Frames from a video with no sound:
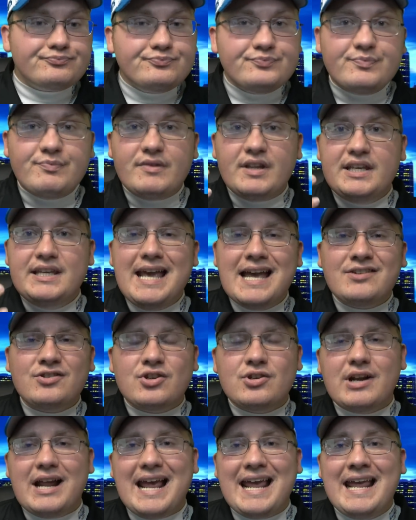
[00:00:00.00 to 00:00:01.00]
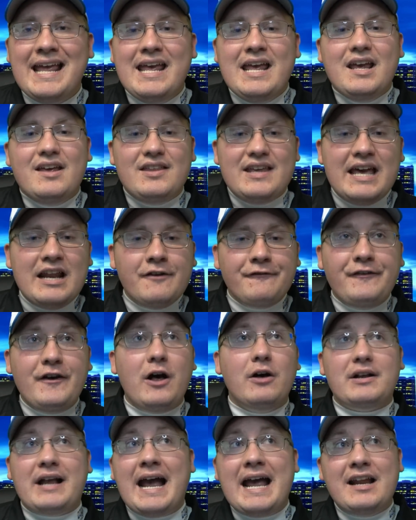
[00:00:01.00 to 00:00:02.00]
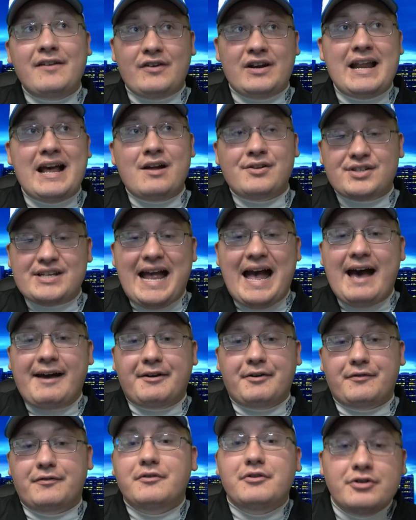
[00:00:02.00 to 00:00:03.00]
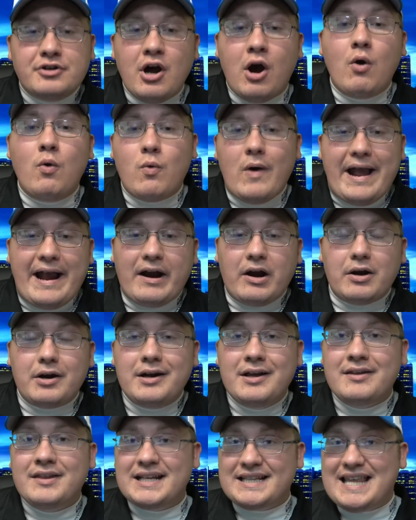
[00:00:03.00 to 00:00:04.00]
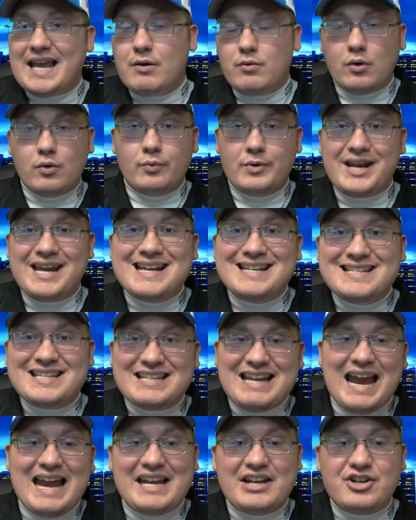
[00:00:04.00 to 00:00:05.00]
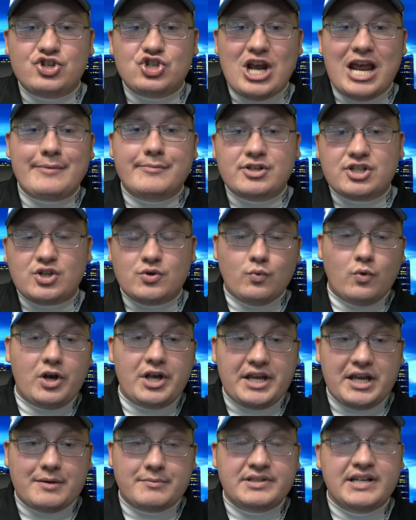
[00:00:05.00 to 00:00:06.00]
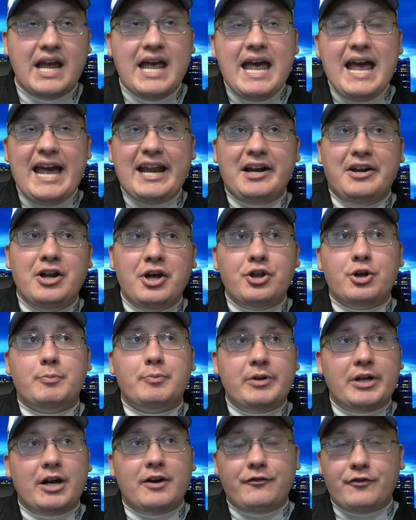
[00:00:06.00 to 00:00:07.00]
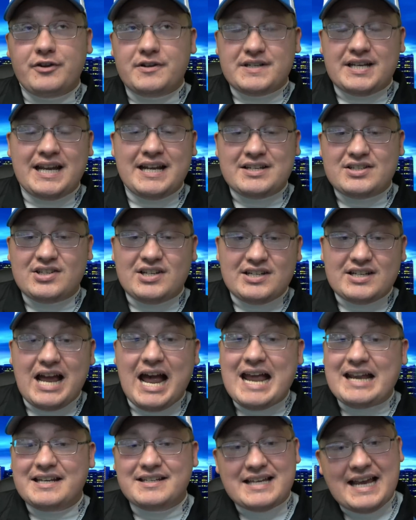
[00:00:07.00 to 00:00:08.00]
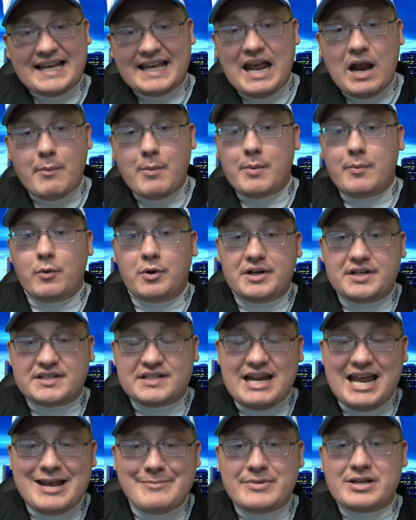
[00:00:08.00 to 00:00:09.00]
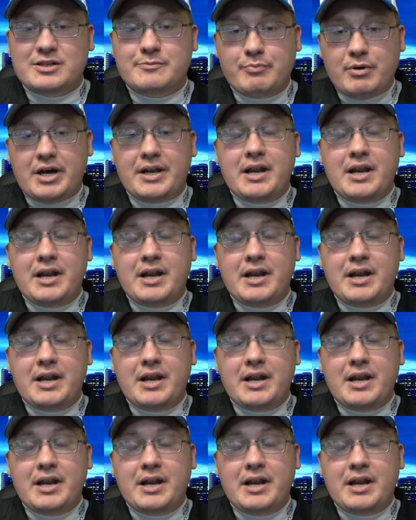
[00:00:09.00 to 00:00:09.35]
Yesterday, the NFL kind of announced out of nowhere that they were reinstating Jameson Williams and another player for the Tennessee Titans. I can't remember what his name is, but